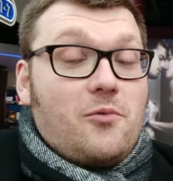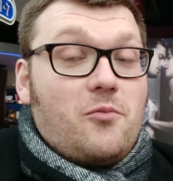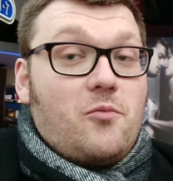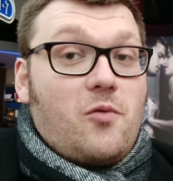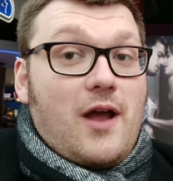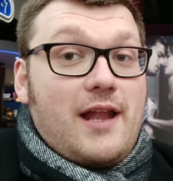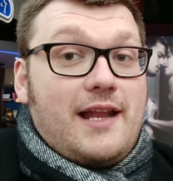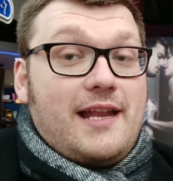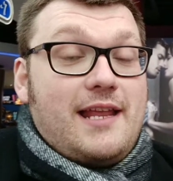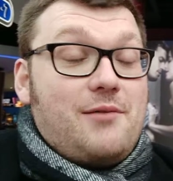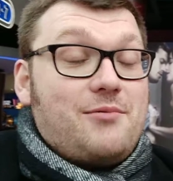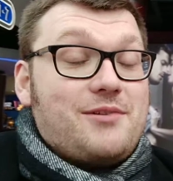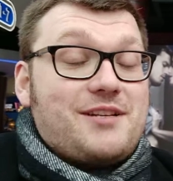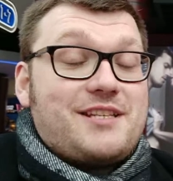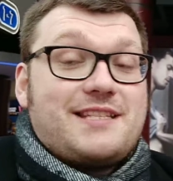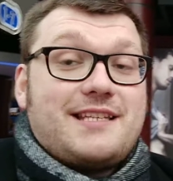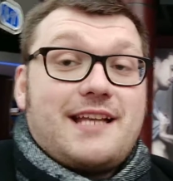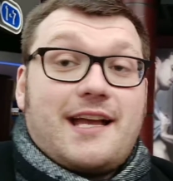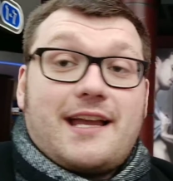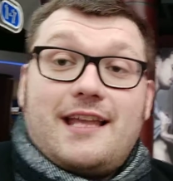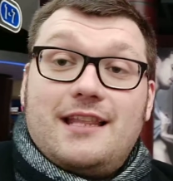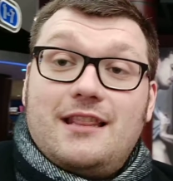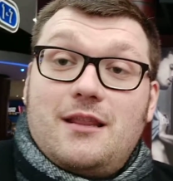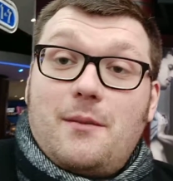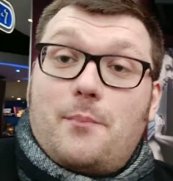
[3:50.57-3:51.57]
when he was
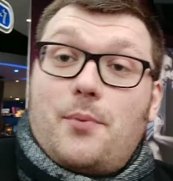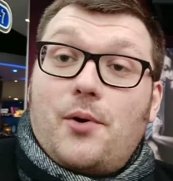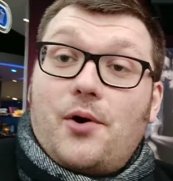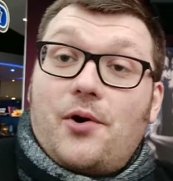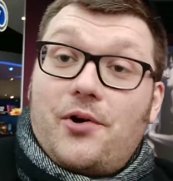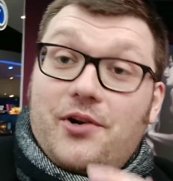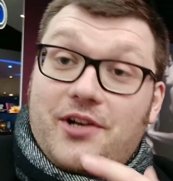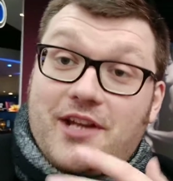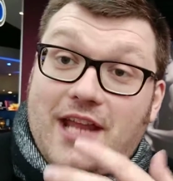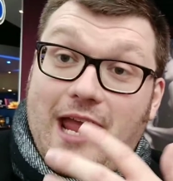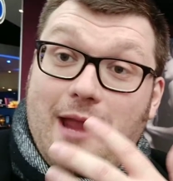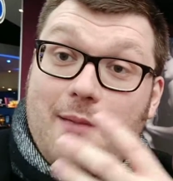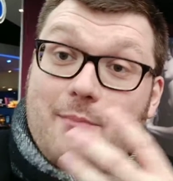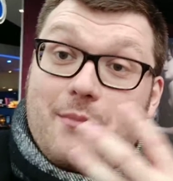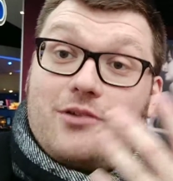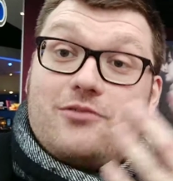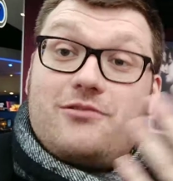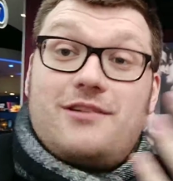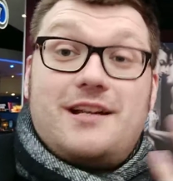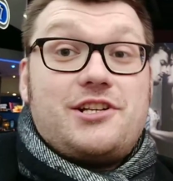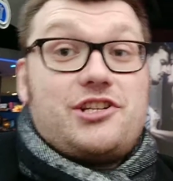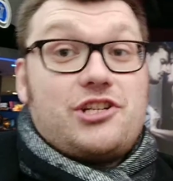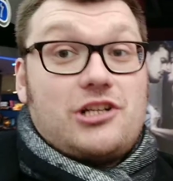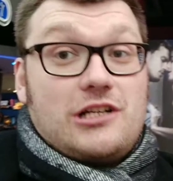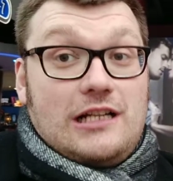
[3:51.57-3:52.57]
stuck in the board game
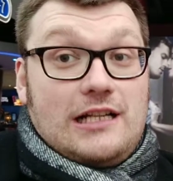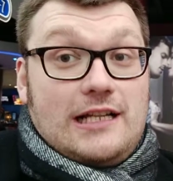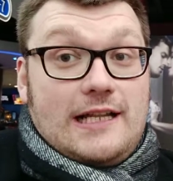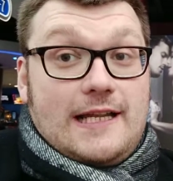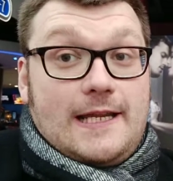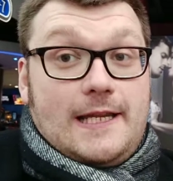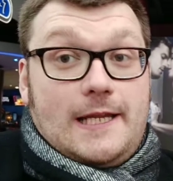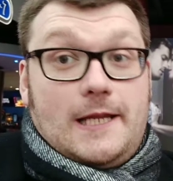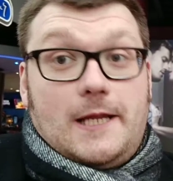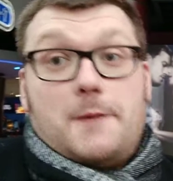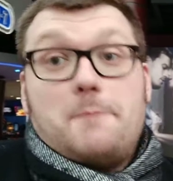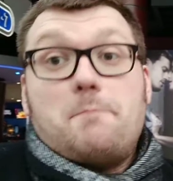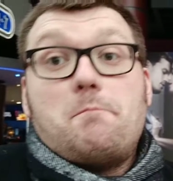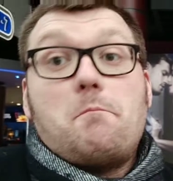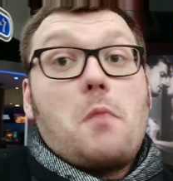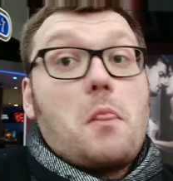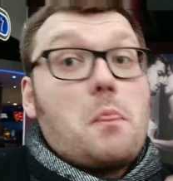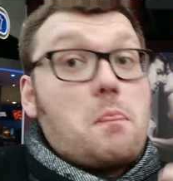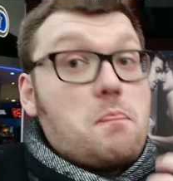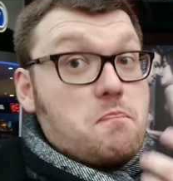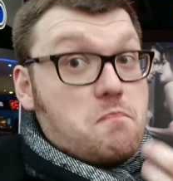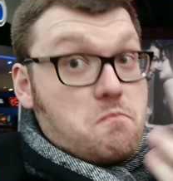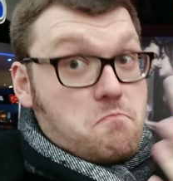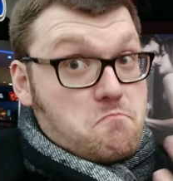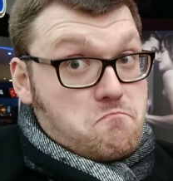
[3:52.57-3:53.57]
originally.
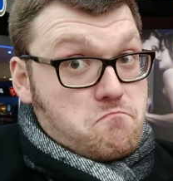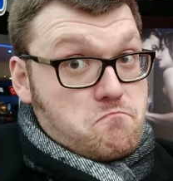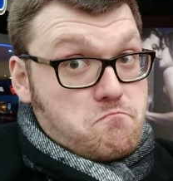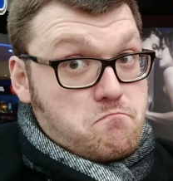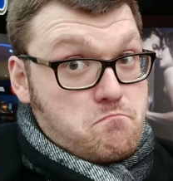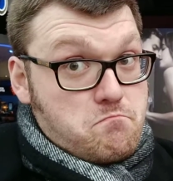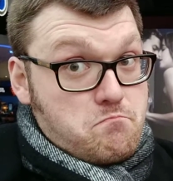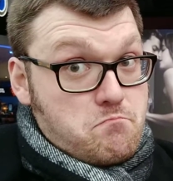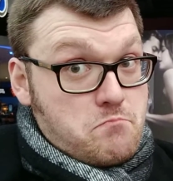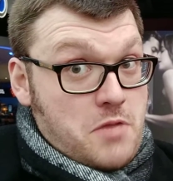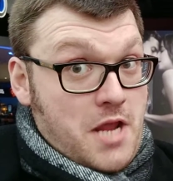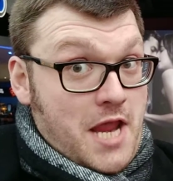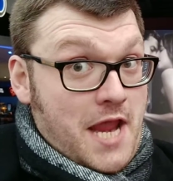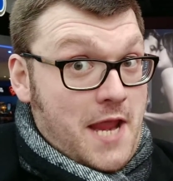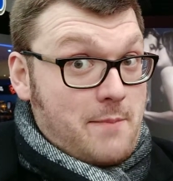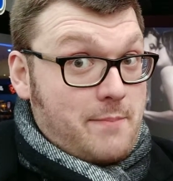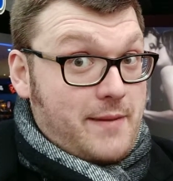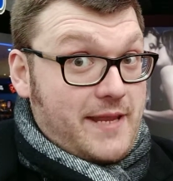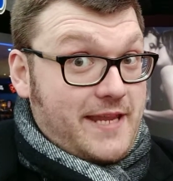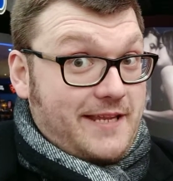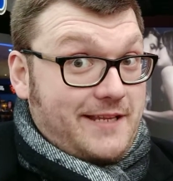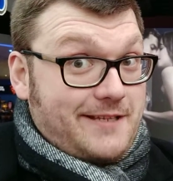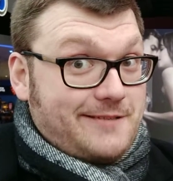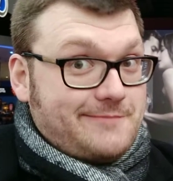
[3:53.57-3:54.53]
Maybe.